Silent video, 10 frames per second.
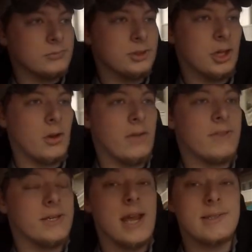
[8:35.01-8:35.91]
So if
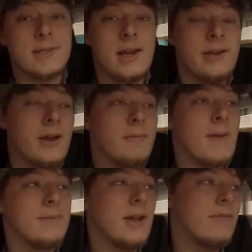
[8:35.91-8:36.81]
the dates line up,
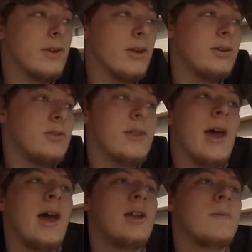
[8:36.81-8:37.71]
I'm definitely going to do
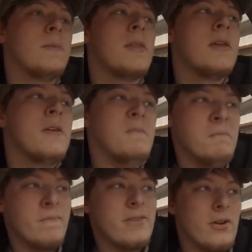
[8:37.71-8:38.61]
that.
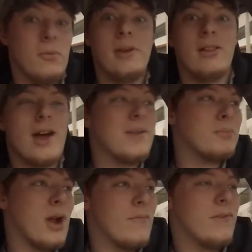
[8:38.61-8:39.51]
There will be a lot of
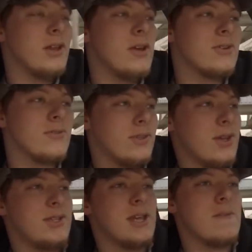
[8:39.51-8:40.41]
prep videos for the
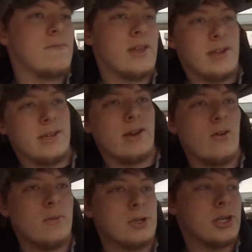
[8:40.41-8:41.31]
escape for that to get a
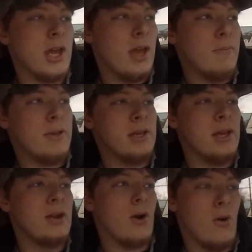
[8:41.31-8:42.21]
whole bunch of camping
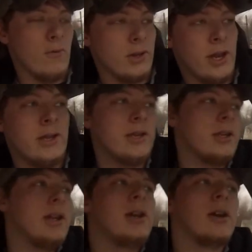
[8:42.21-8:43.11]
gear, overlanding
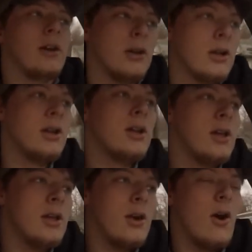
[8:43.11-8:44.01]
gear,
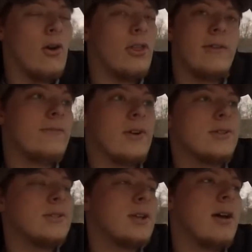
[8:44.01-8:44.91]
all that fun
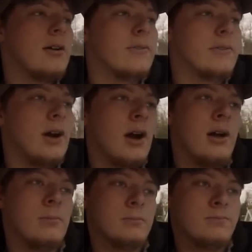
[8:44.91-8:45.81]
stuff. I'll